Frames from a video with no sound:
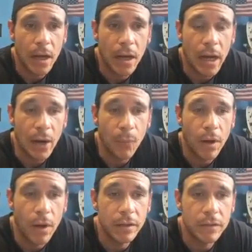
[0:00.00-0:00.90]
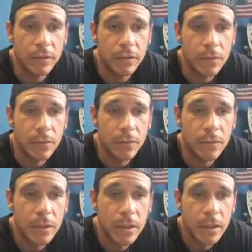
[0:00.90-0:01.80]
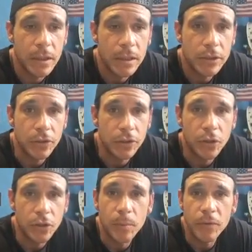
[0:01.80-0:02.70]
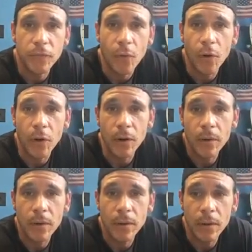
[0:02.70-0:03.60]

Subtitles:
I wanted to do before